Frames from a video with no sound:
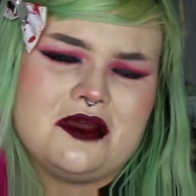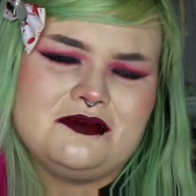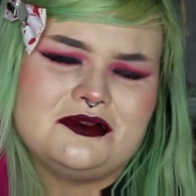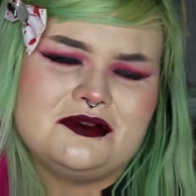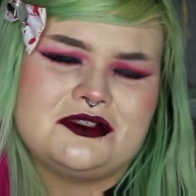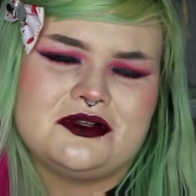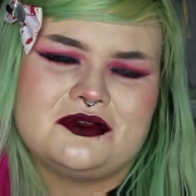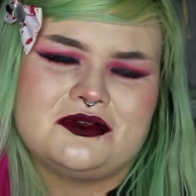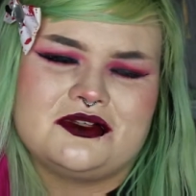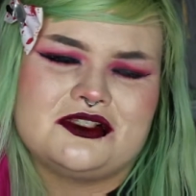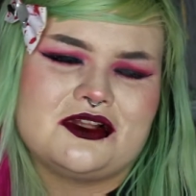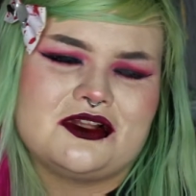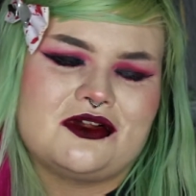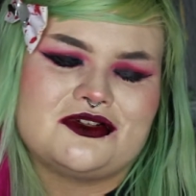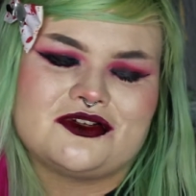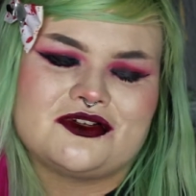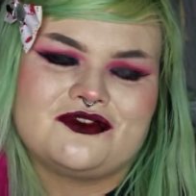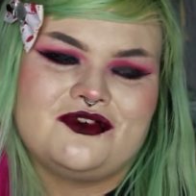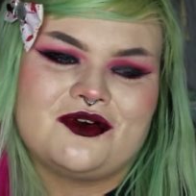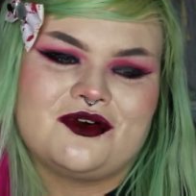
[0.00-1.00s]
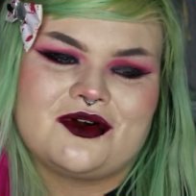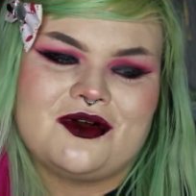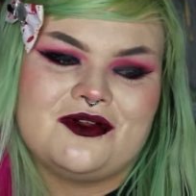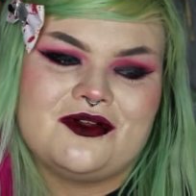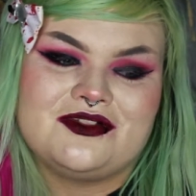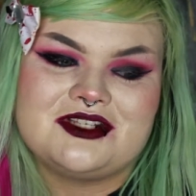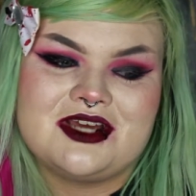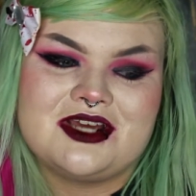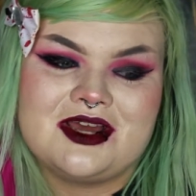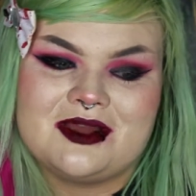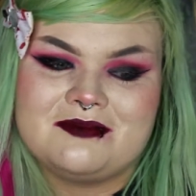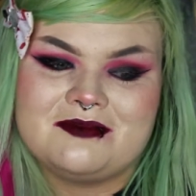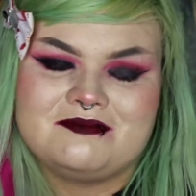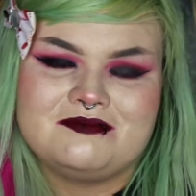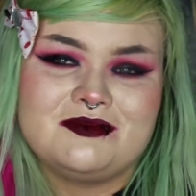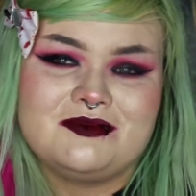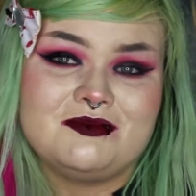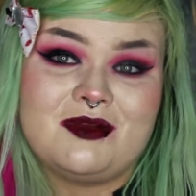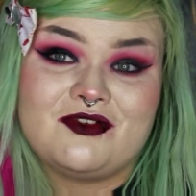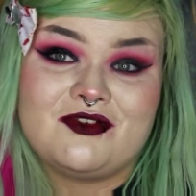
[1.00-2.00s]
I'm still nostalgic for it all the
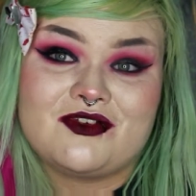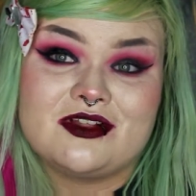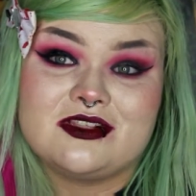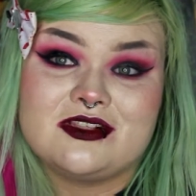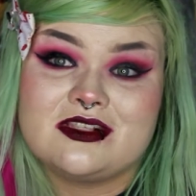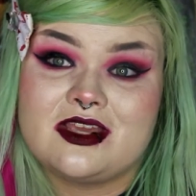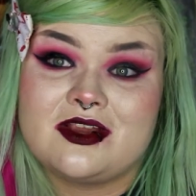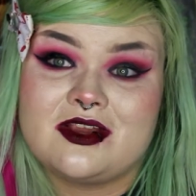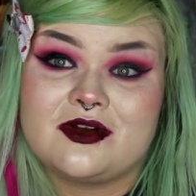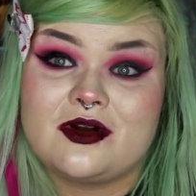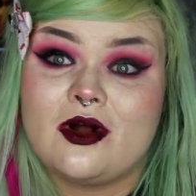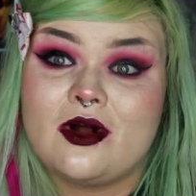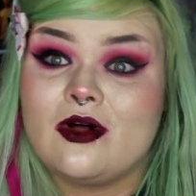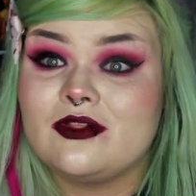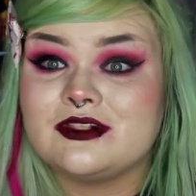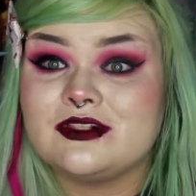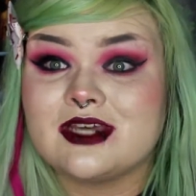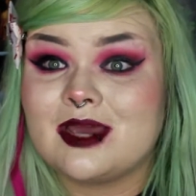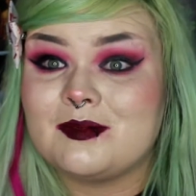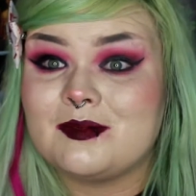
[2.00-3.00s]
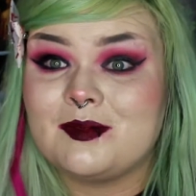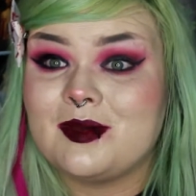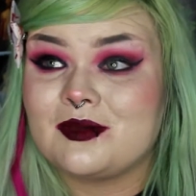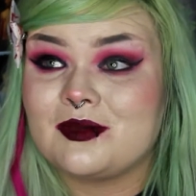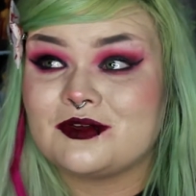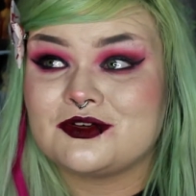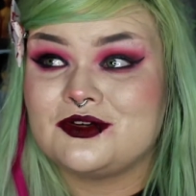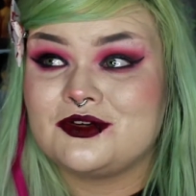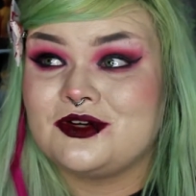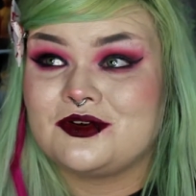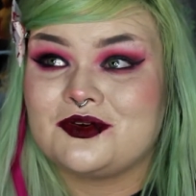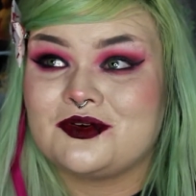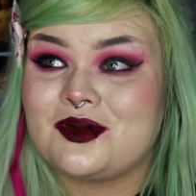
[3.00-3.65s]
time. My friends I hear it all the time about Katrina